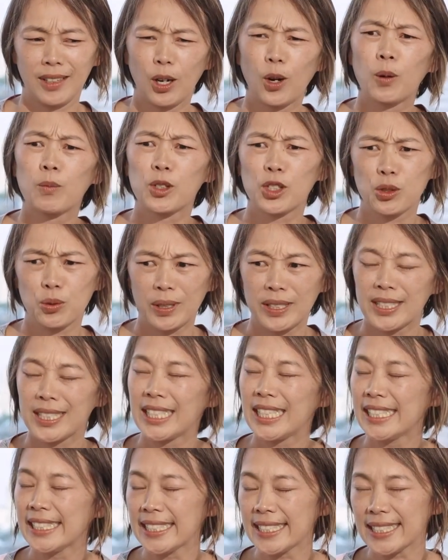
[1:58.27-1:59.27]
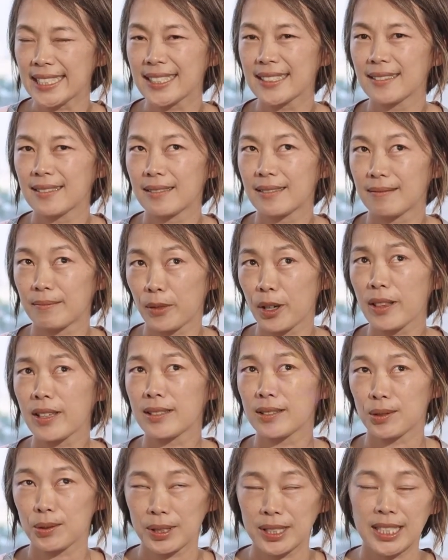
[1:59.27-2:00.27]
almost 20 years, more
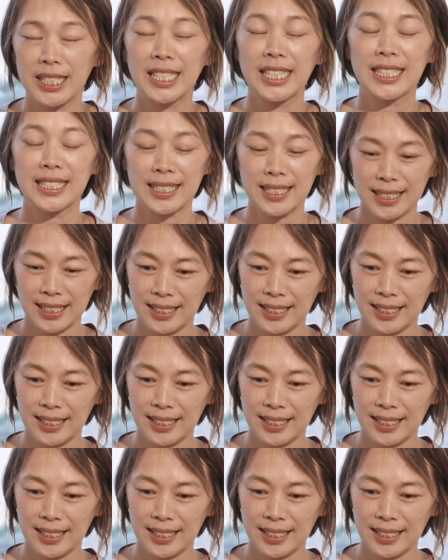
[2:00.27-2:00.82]
than 20 years,